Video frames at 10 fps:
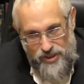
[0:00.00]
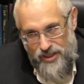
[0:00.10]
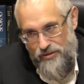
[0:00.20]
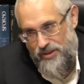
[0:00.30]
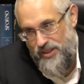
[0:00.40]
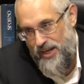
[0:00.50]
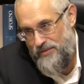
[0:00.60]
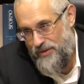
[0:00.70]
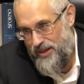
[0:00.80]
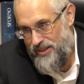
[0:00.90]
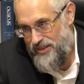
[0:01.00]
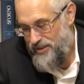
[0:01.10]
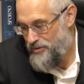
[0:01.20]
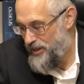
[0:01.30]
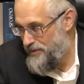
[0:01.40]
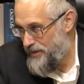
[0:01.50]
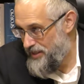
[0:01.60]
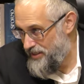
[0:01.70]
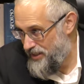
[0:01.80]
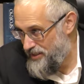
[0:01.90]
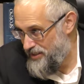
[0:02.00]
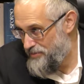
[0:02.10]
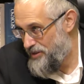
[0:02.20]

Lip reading: they don't need anybody to call anybody's attention,